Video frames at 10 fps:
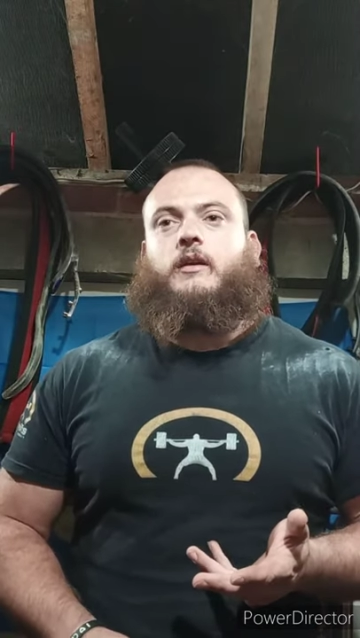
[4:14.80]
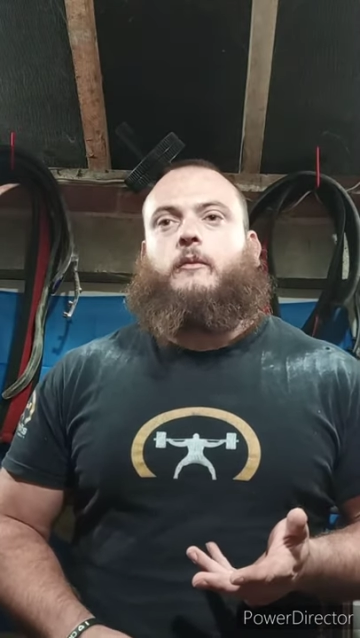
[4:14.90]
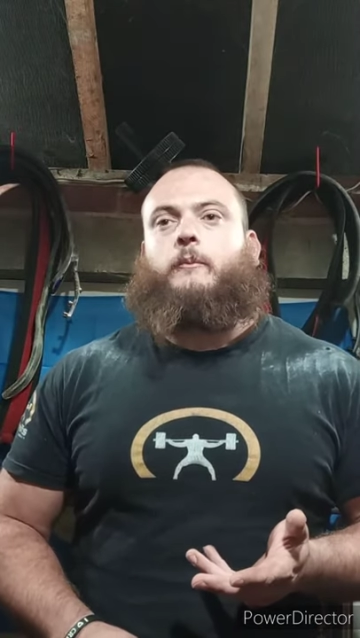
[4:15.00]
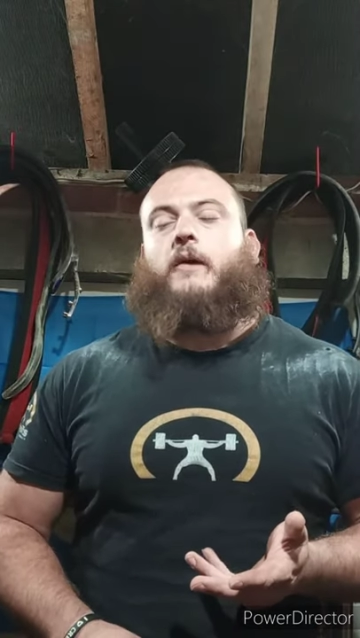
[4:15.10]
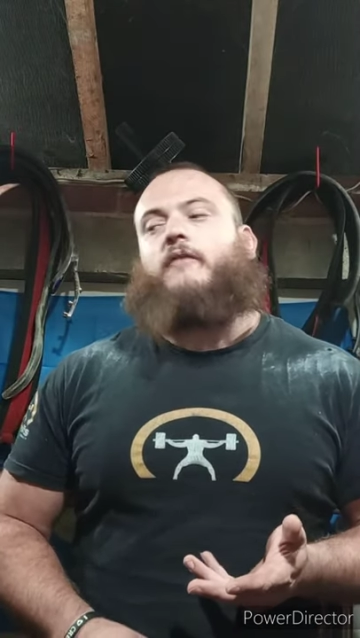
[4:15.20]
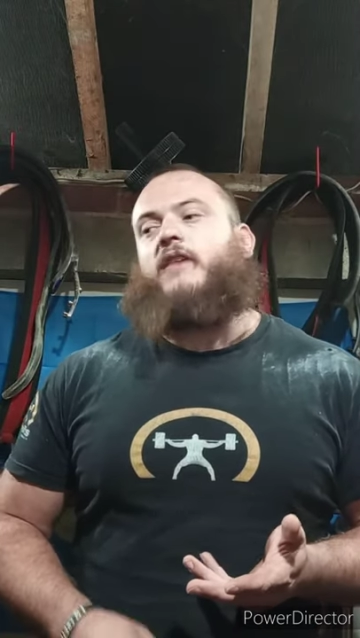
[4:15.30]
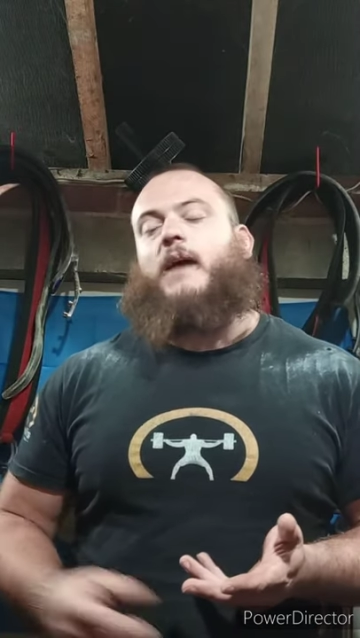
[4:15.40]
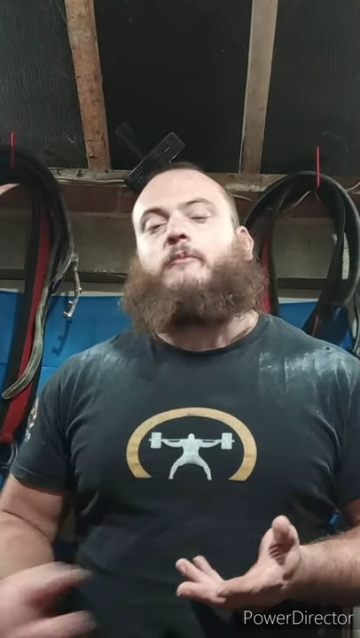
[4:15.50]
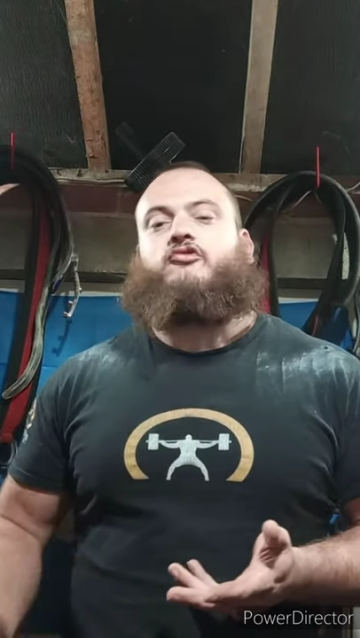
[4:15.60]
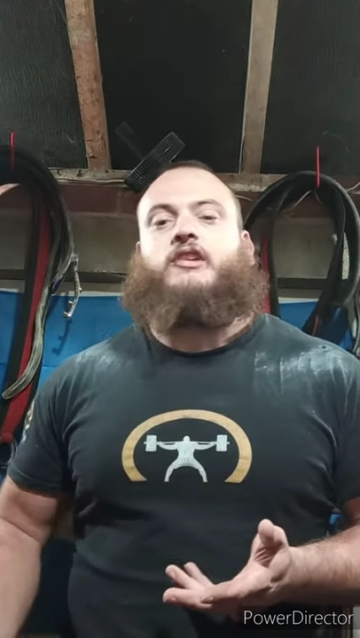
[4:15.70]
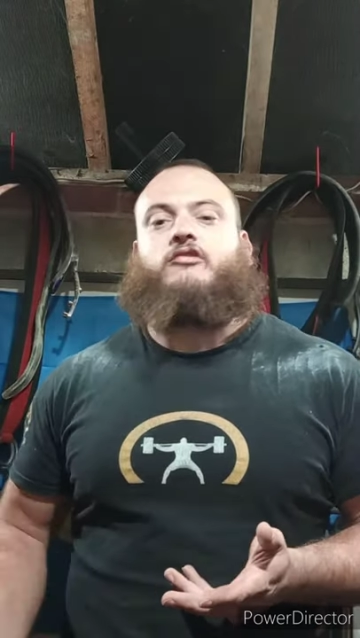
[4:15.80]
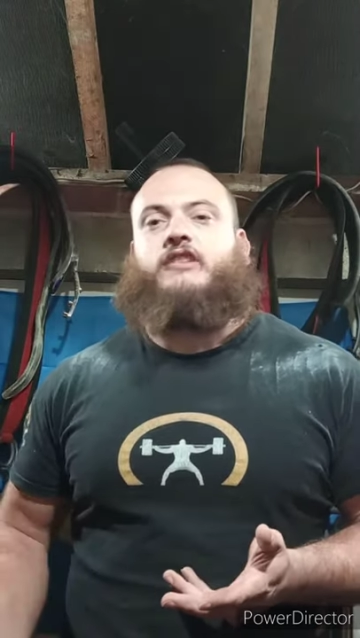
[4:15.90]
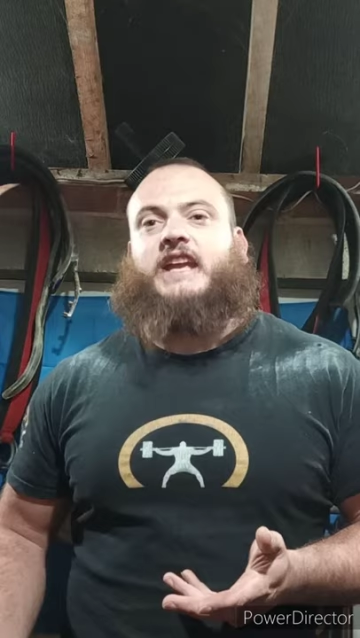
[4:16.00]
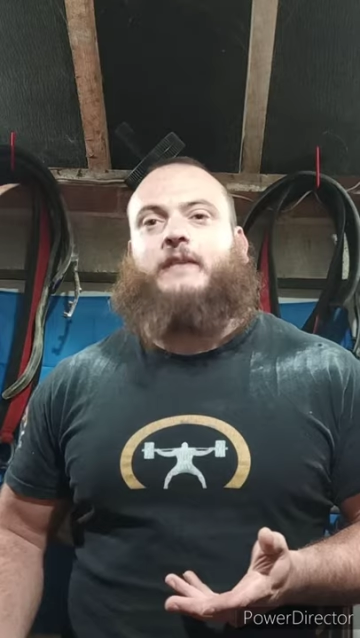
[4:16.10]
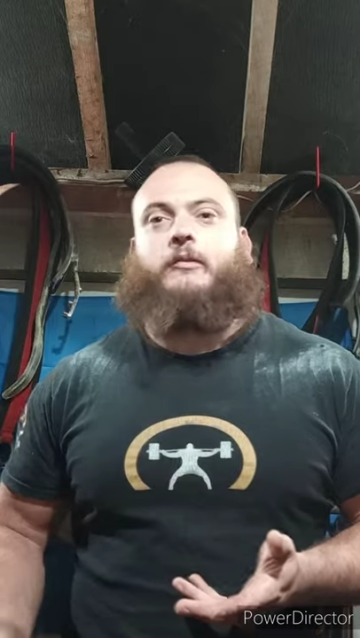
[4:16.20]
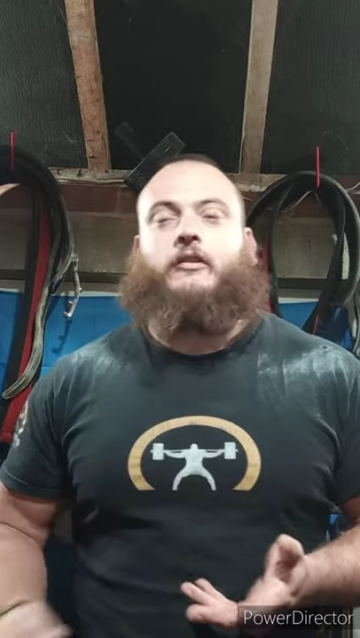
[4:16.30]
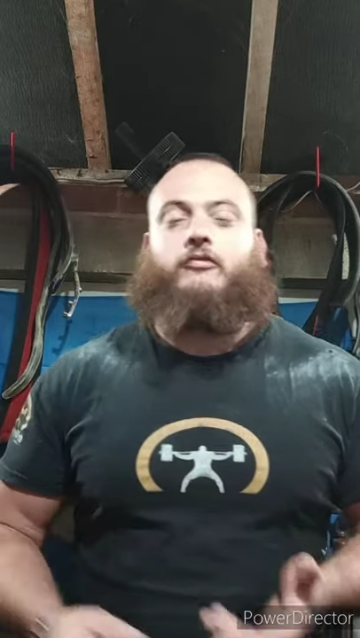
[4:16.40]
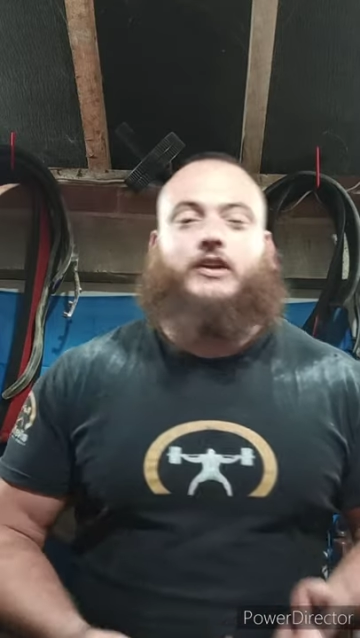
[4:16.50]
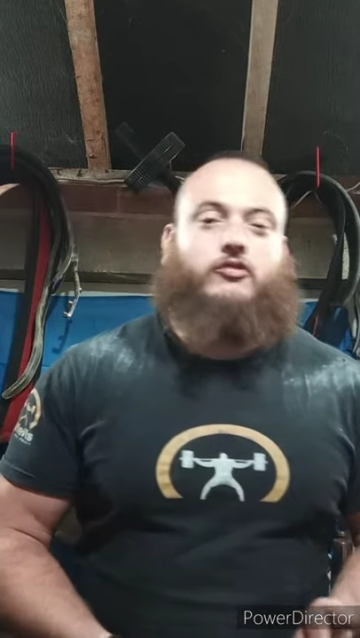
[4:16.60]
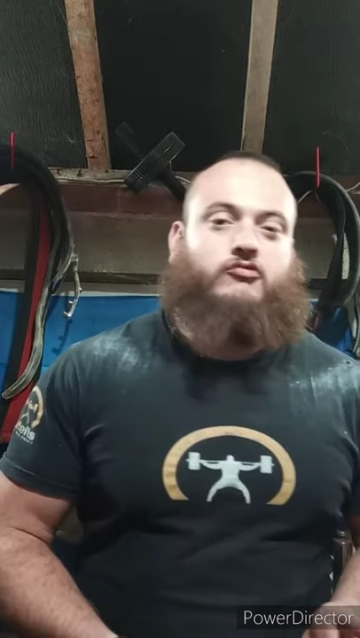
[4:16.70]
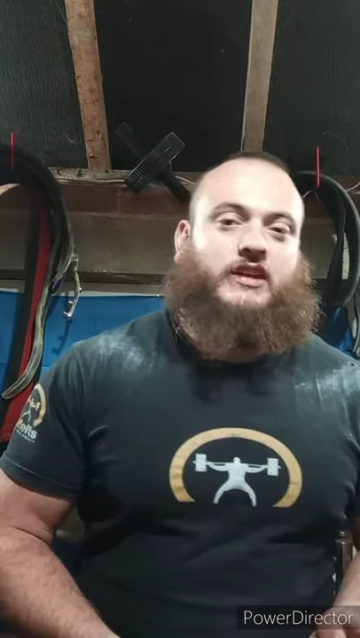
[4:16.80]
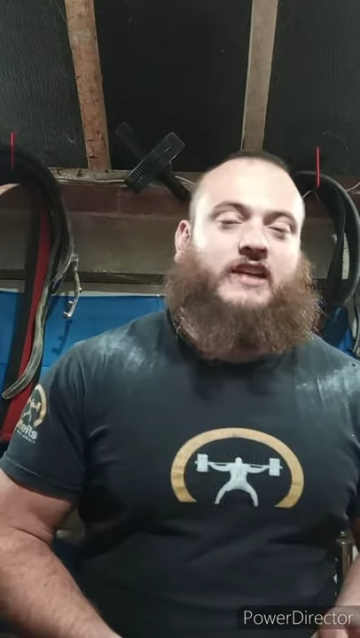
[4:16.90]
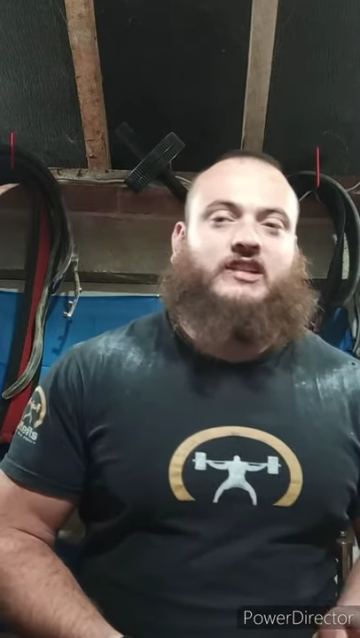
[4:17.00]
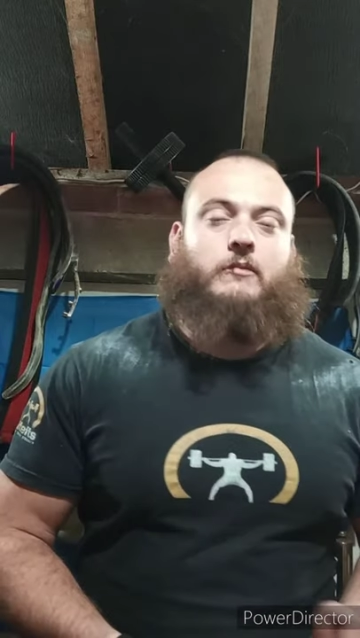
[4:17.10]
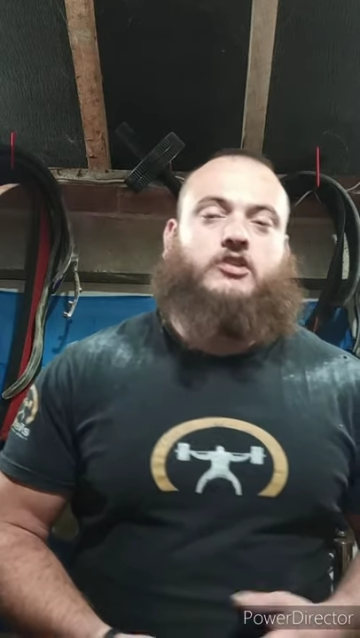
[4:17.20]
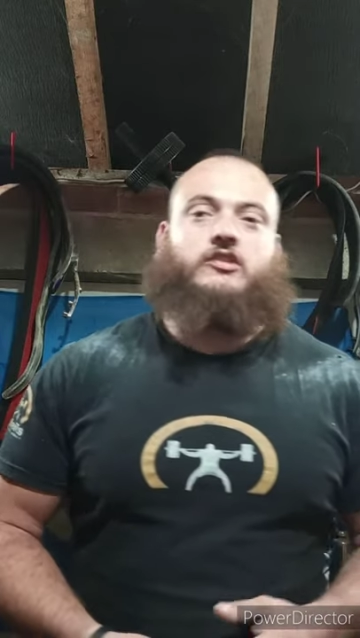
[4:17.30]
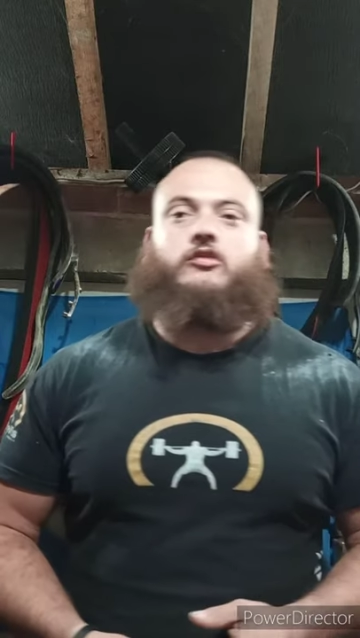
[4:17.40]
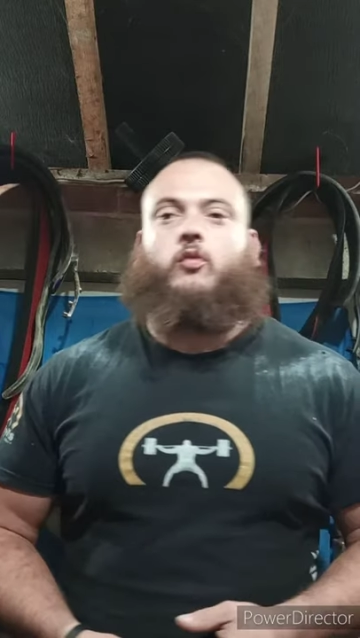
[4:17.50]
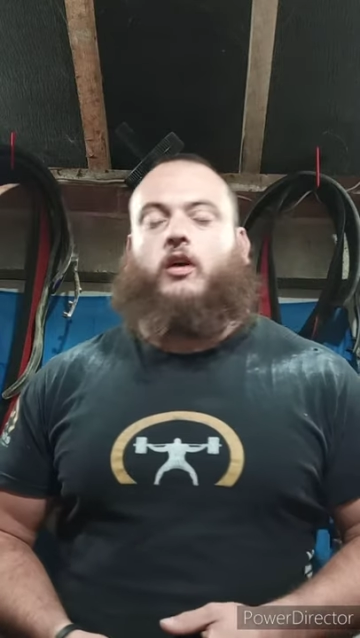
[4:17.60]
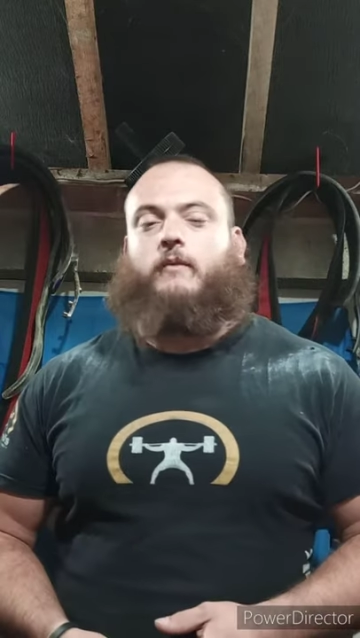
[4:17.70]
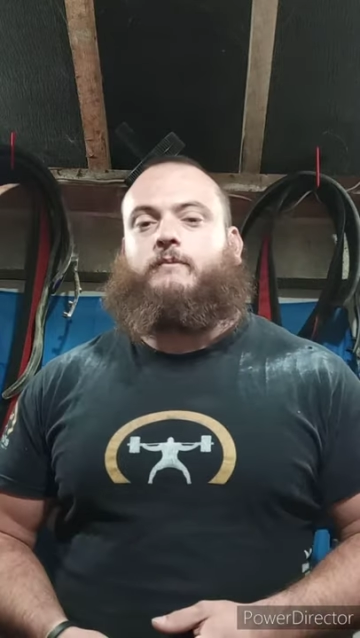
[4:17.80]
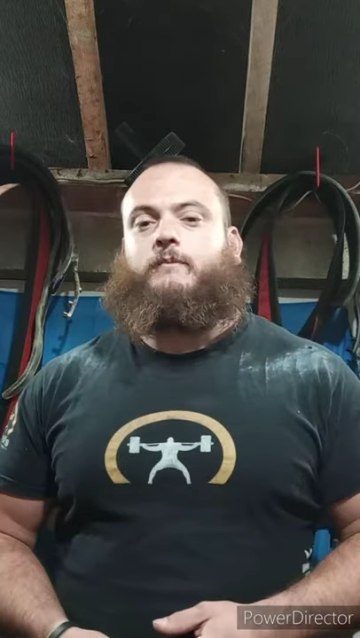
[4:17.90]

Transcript: But if your hamstrings are only capable of 300, guess how much you'll squat?